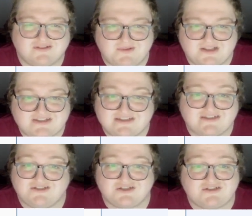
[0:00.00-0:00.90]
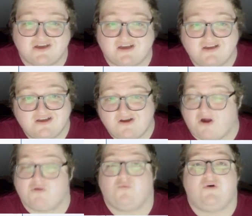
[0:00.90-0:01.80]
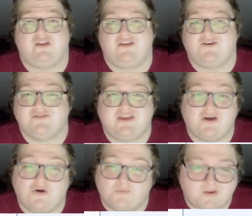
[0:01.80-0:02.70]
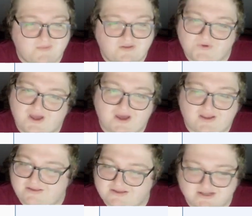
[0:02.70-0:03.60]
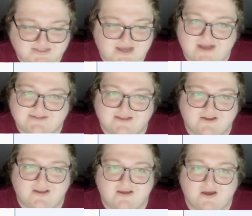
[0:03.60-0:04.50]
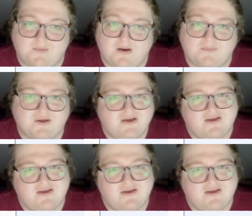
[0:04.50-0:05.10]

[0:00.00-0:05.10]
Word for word: I mean, this isn't just our one and only hope. I mean, we got tons of guys that are going to come up.